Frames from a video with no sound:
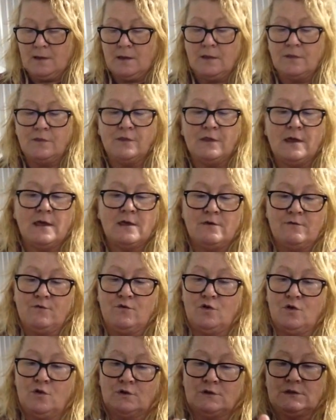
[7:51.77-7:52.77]
And there you've
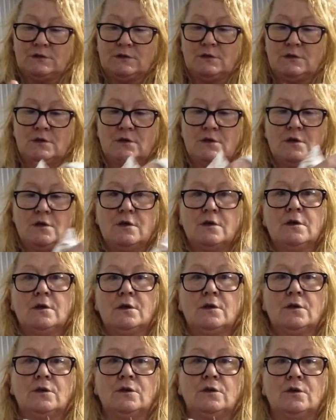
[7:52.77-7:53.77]
got
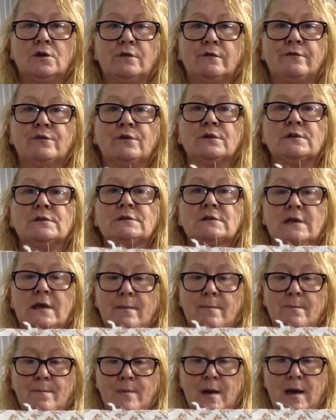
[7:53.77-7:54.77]
your front
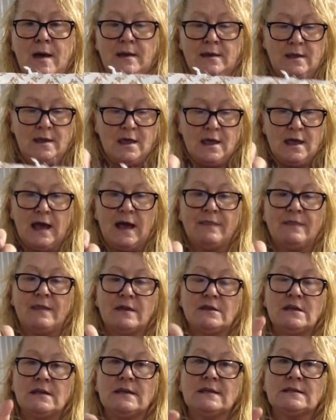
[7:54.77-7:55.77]
and back. And
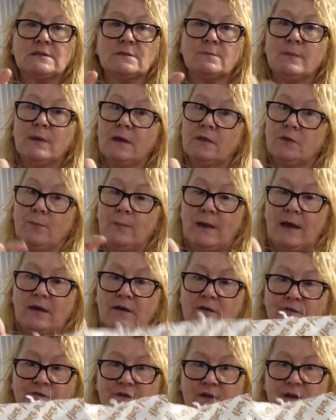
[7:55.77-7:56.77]
then you need to make the back
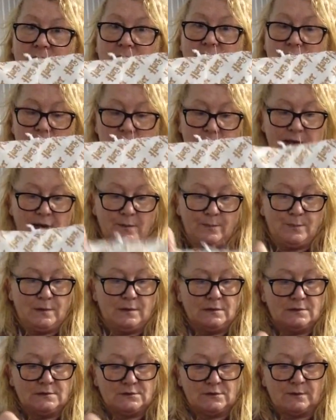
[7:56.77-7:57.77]
fit that
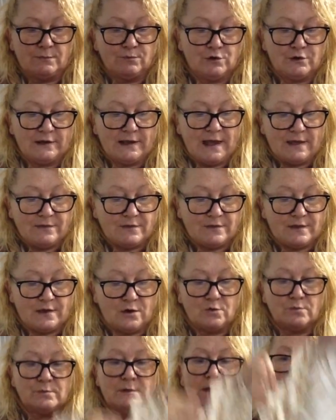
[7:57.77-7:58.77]
piece. So I'm going to gather that
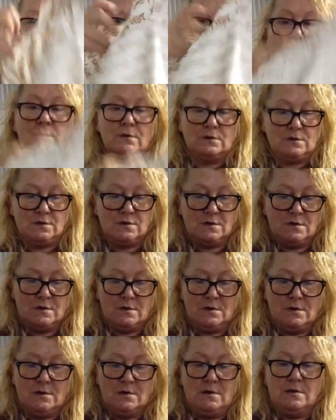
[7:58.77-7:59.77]
up now,
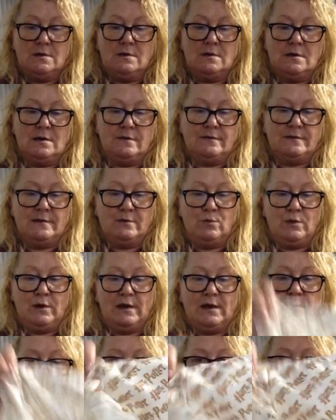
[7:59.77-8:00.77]
and then we
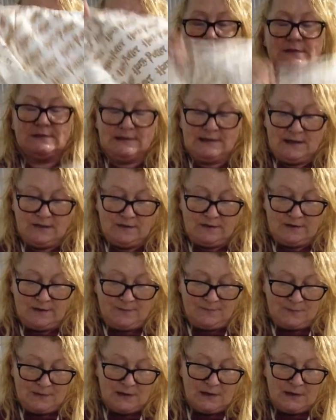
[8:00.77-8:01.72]
can put it together.